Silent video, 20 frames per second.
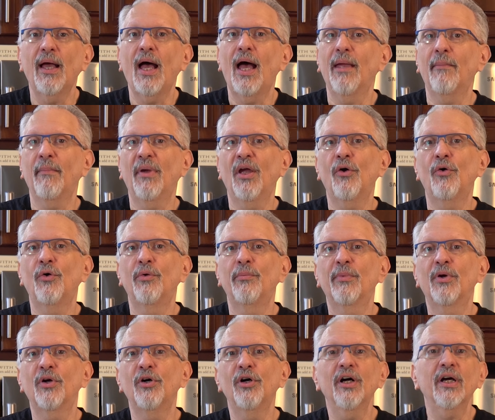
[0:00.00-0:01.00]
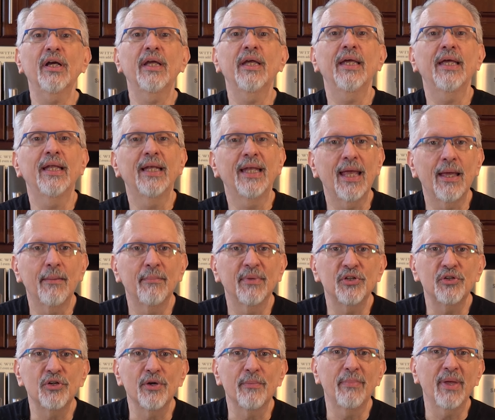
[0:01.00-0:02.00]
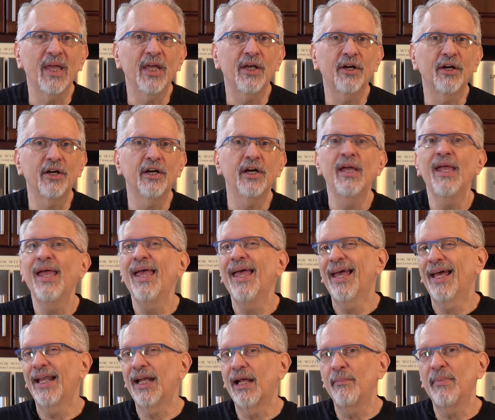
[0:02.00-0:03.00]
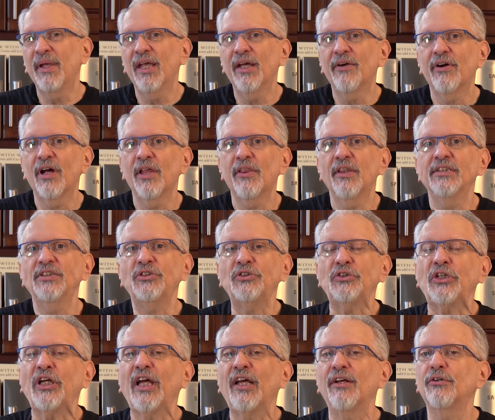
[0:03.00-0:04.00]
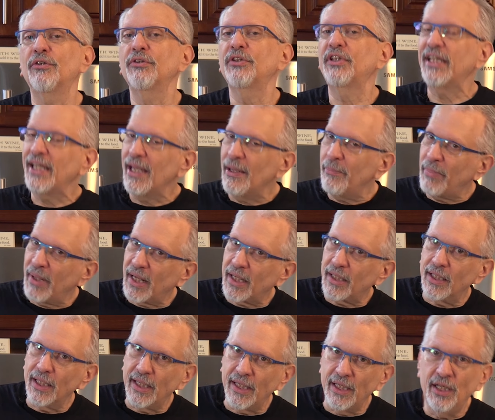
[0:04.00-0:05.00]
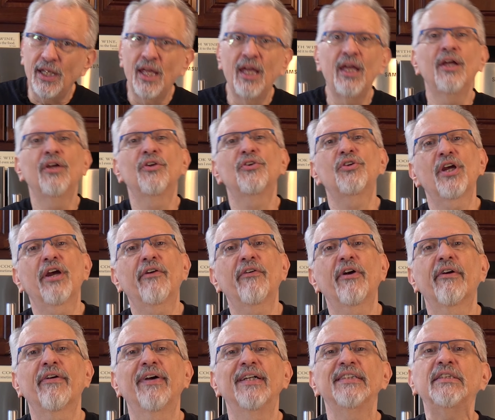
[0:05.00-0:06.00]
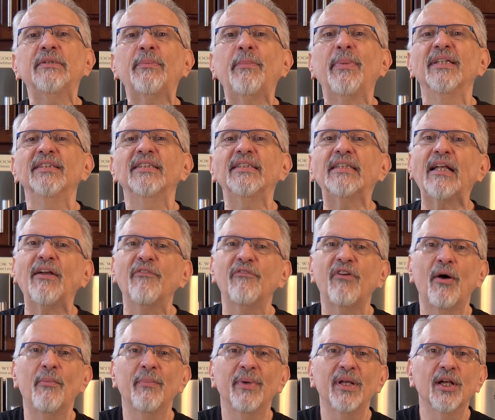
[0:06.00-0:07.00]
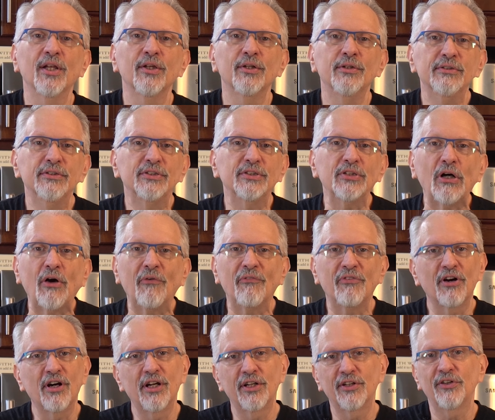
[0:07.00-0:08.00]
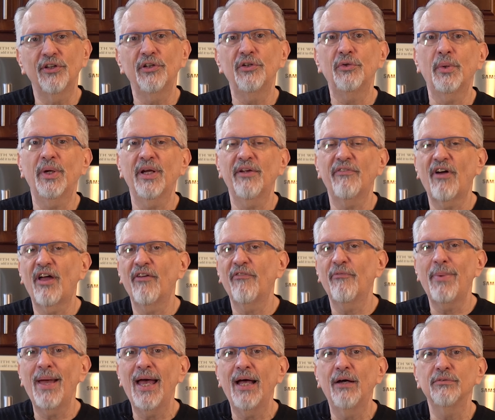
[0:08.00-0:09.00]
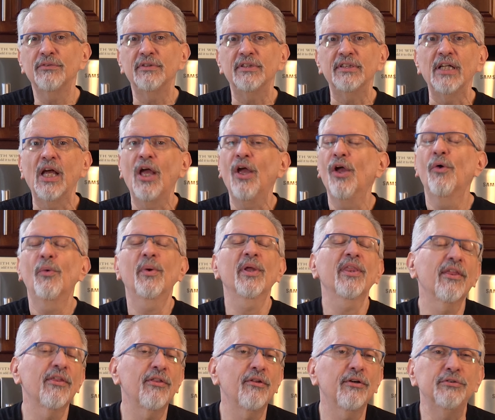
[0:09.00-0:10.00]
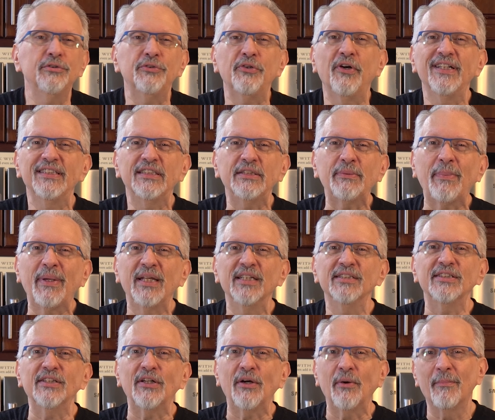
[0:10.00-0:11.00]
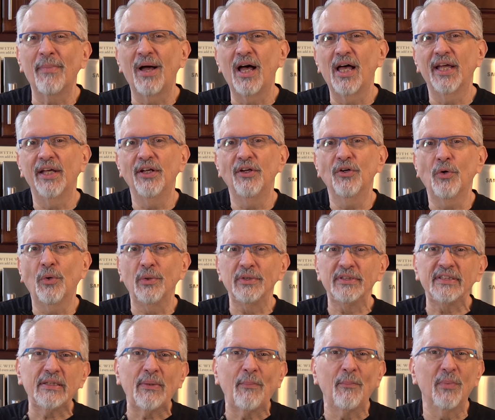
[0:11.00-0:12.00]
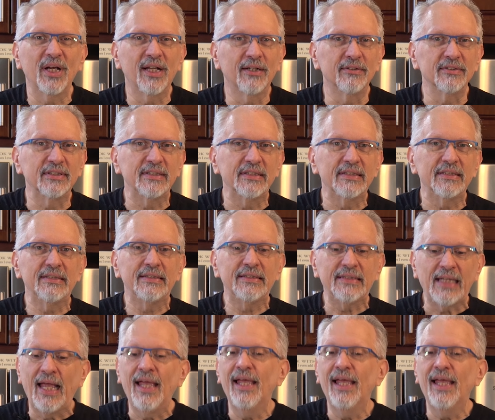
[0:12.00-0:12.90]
I'm a home cook and amateur baker, and I'm here on this channel typically sharing recipes that have helped me to lose over 125 pounds, whether those recipes are mine or someone else's.